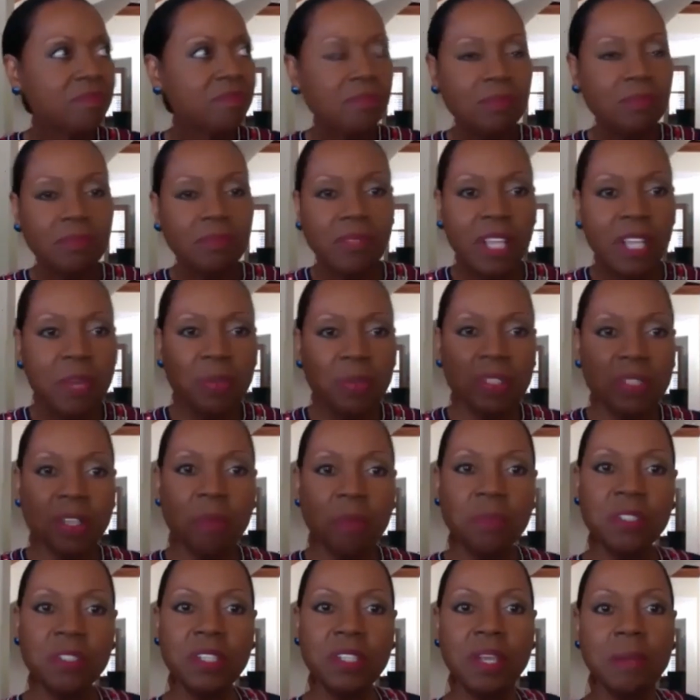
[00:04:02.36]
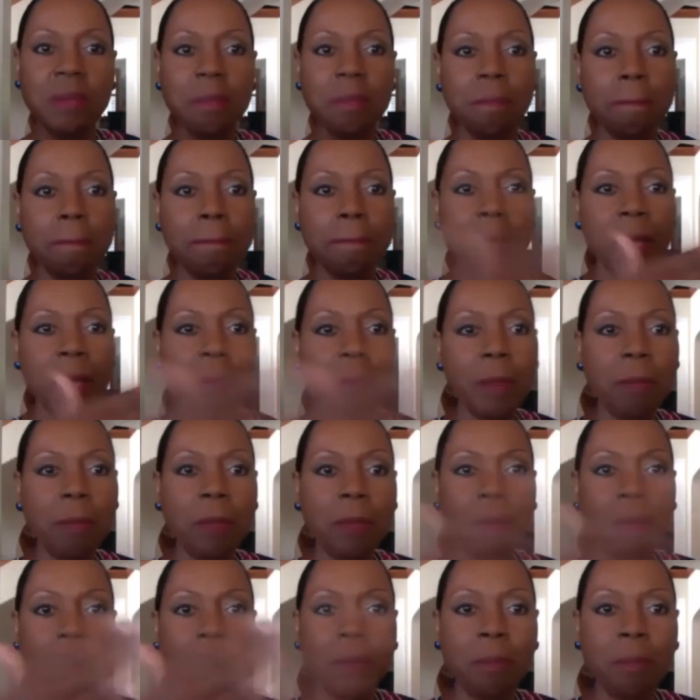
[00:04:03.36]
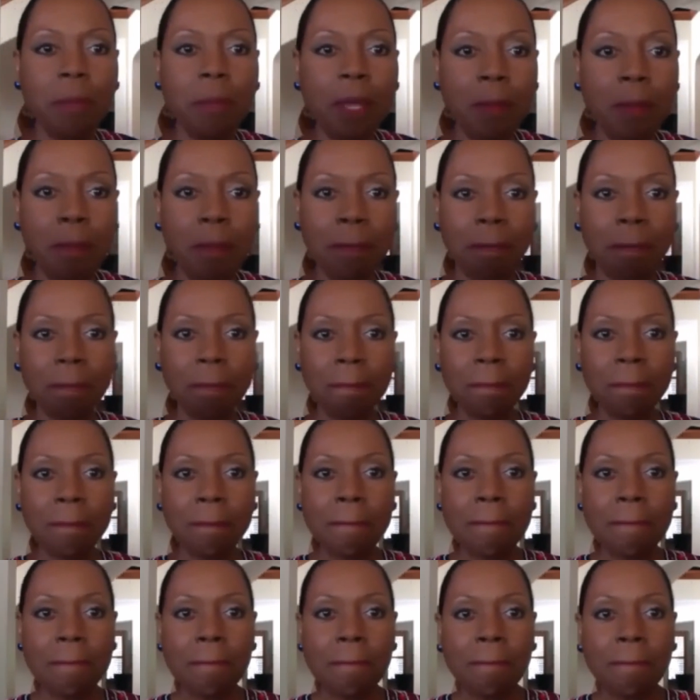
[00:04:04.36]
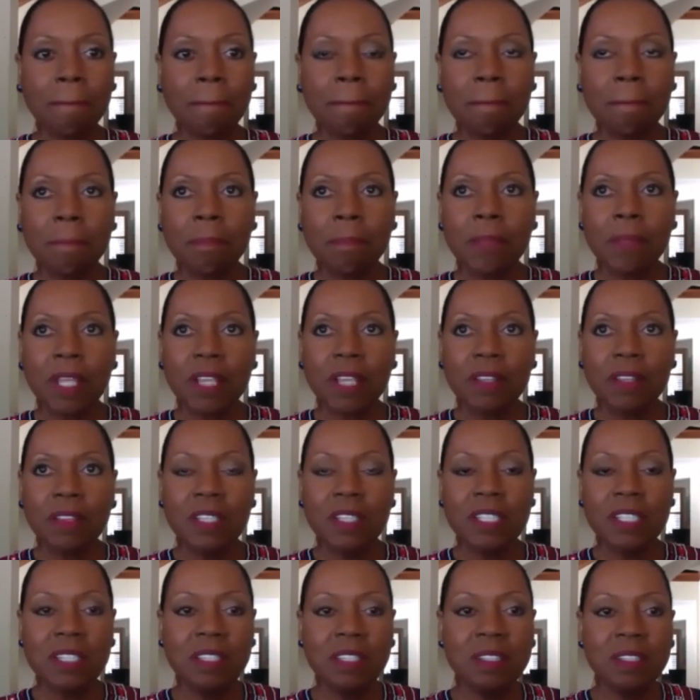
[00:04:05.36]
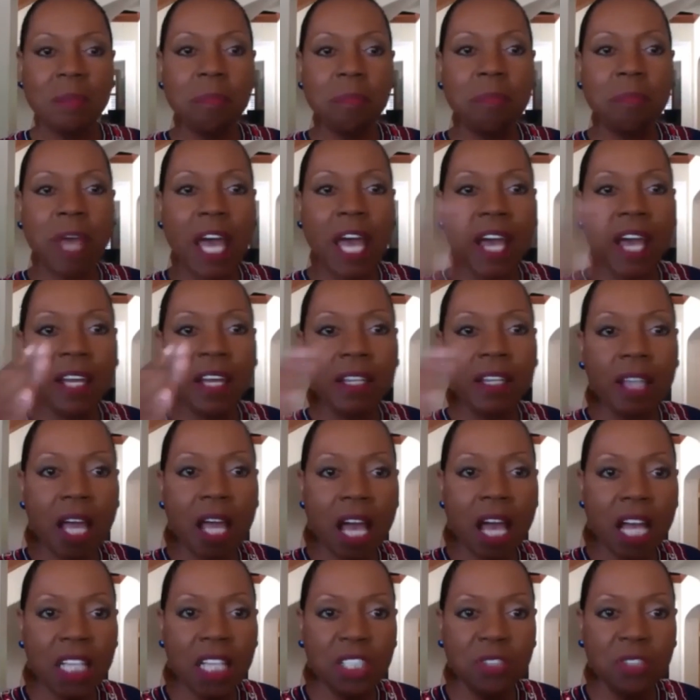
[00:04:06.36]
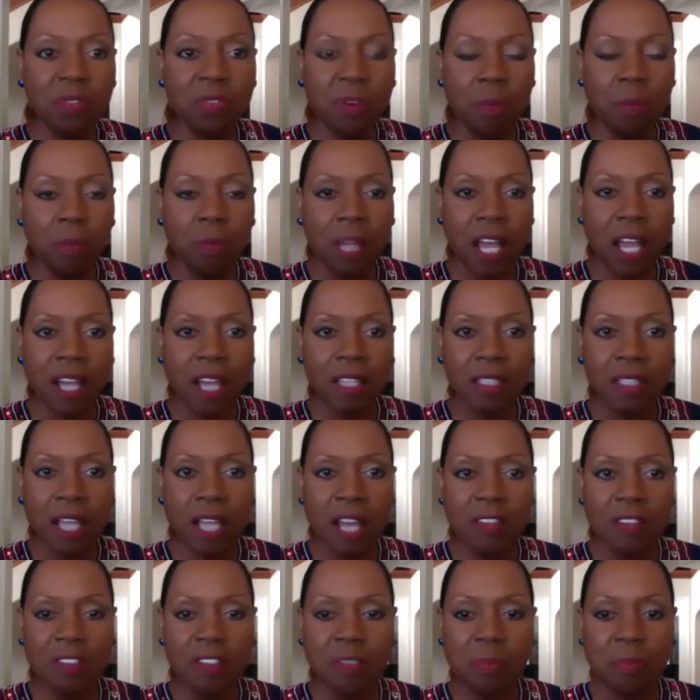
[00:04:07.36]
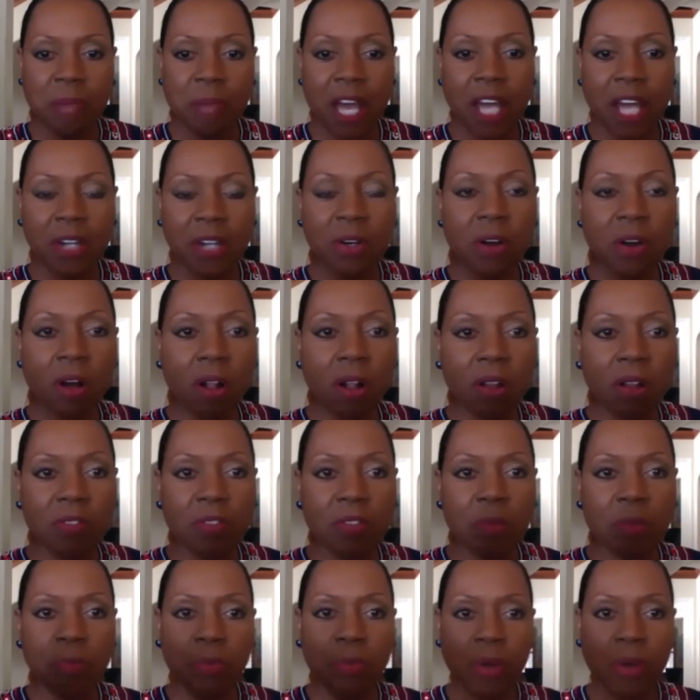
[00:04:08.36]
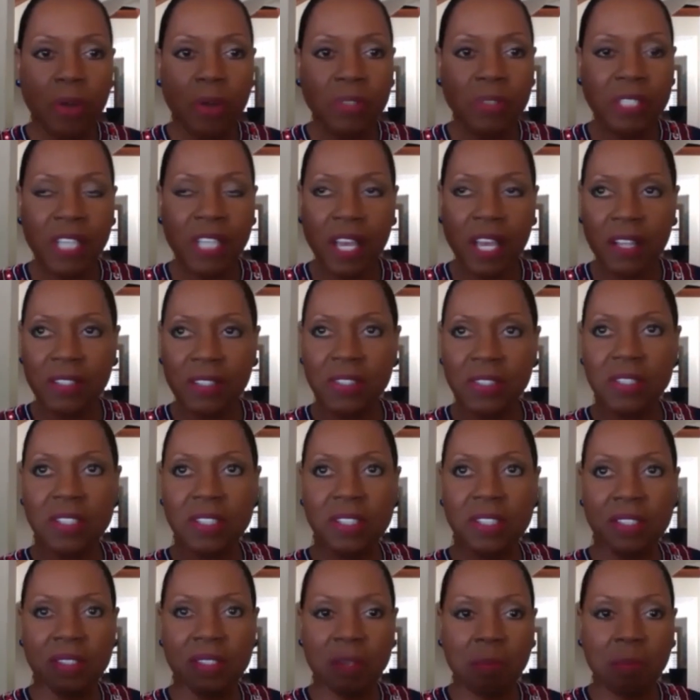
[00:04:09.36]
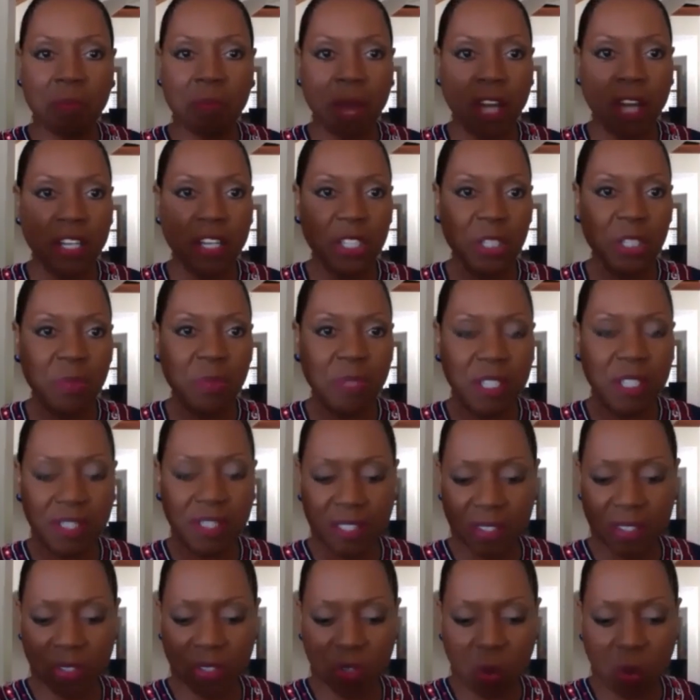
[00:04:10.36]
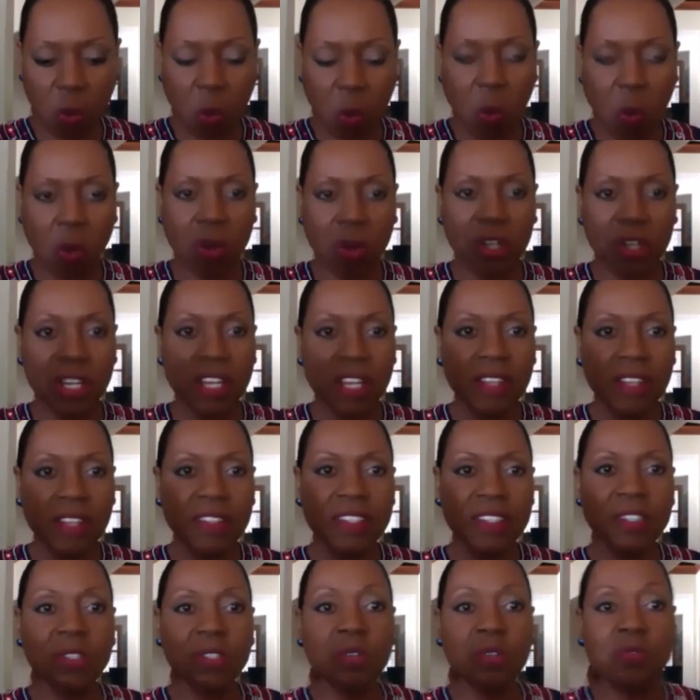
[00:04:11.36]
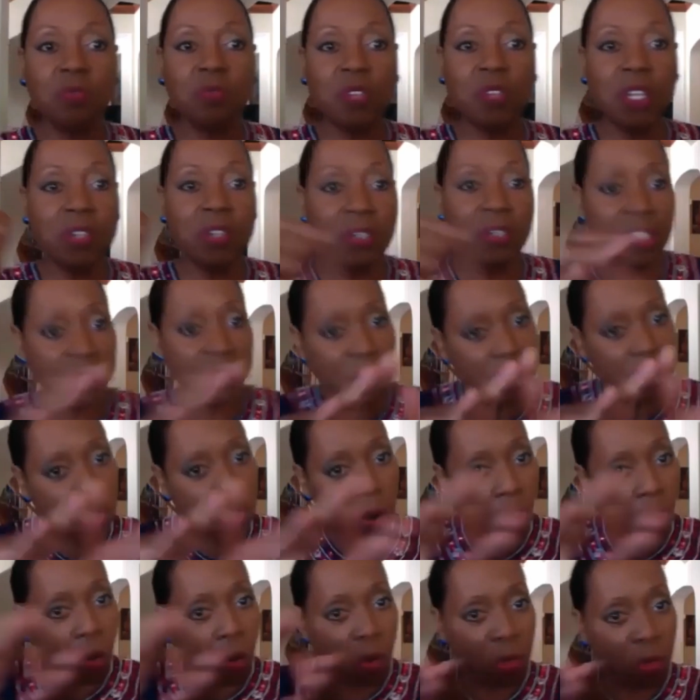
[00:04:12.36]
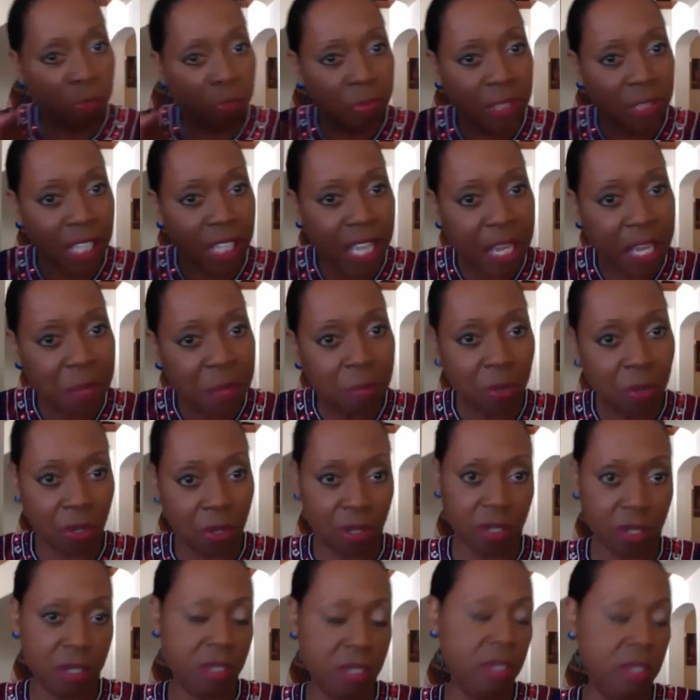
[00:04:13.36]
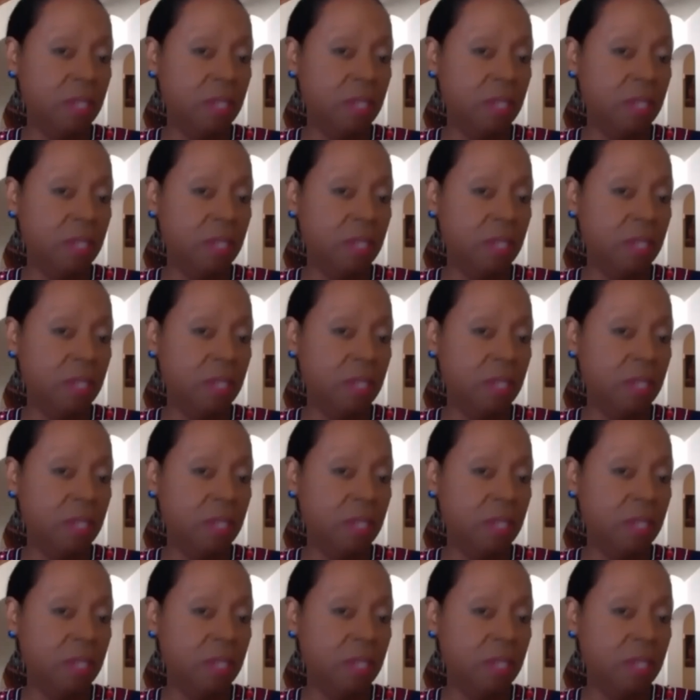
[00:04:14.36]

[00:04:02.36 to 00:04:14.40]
it was almost like, bop, bop, bop, bop, bop. This is a backlash for Black Lives Matter, all of the protests. This is a punishment. This is a warning. This is a fear. This is an old playbook